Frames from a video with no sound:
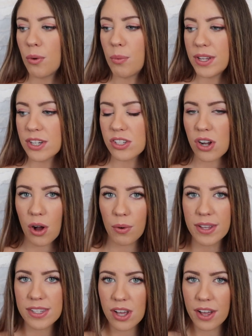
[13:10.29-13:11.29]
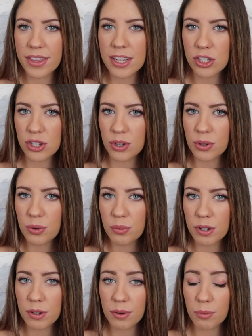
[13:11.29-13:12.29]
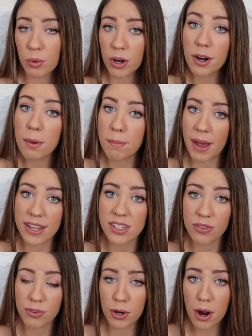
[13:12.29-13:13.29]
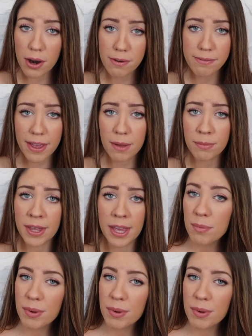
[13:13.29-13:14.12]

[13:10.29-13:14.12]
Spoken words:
We just always thought that 2 would work best for our family.